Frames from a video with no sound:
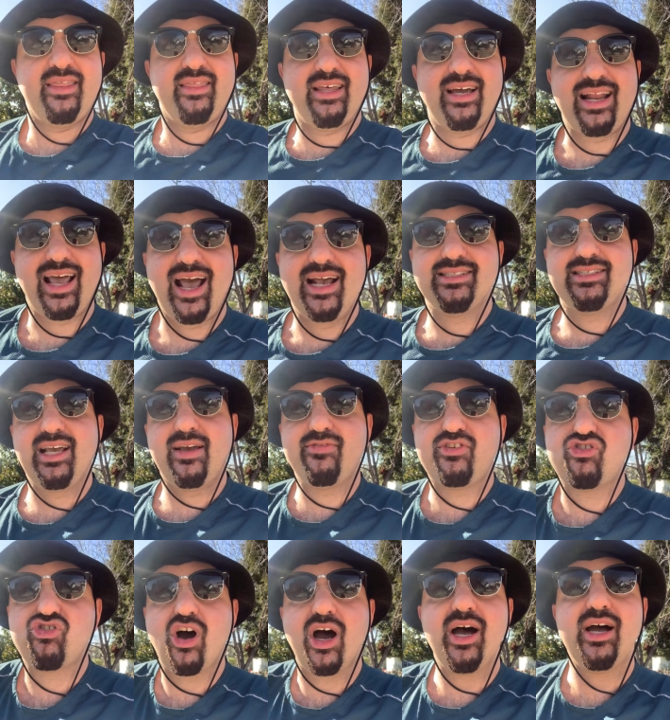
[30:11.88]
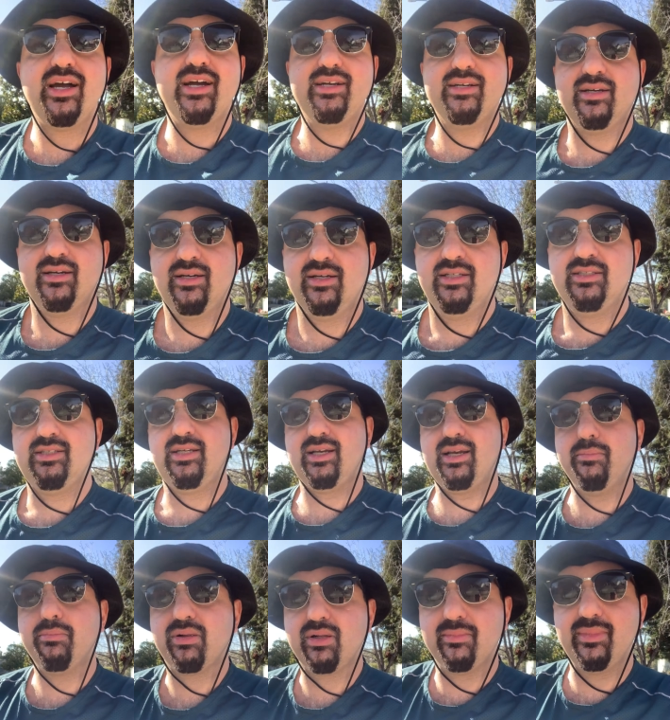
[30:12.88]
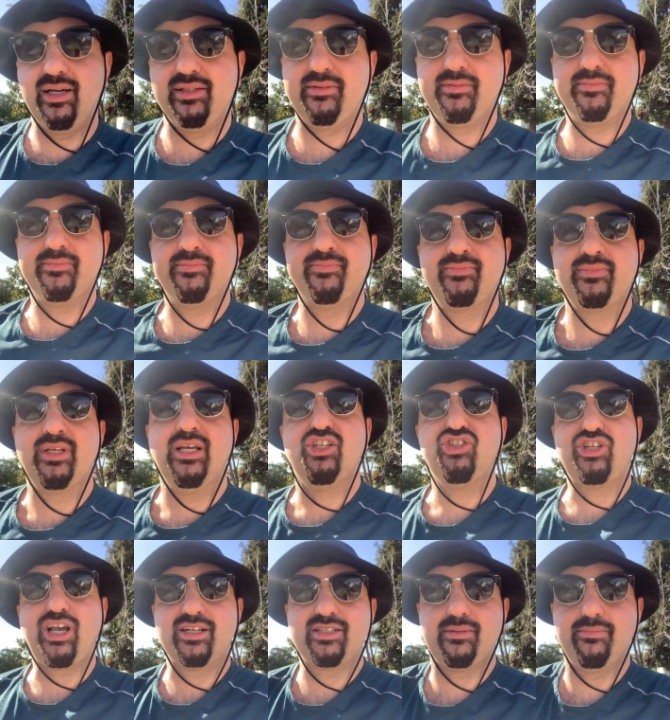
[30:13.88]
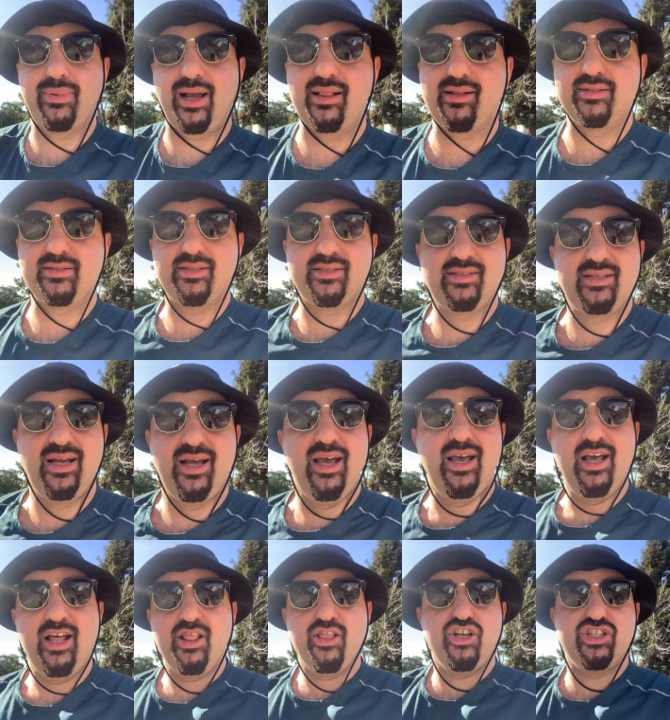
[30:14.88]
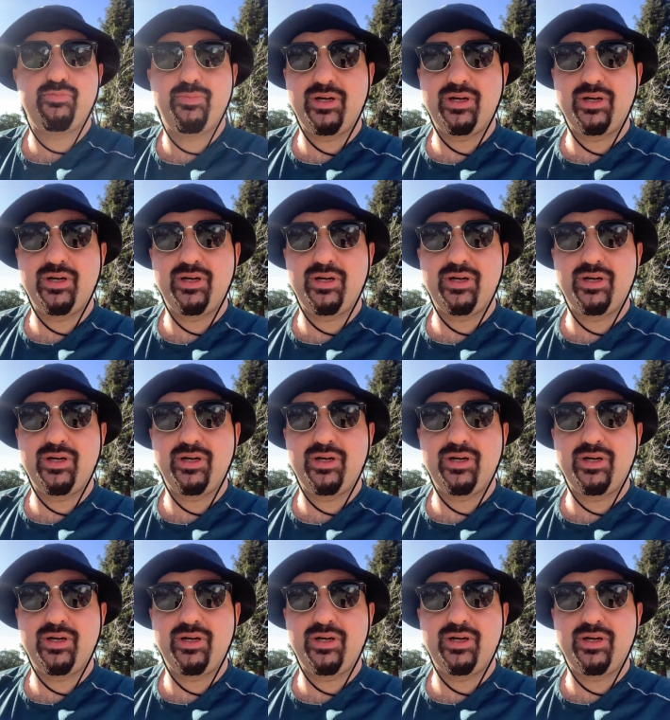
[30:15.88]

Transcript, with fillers: that as they've tried to implement checks and balances, there's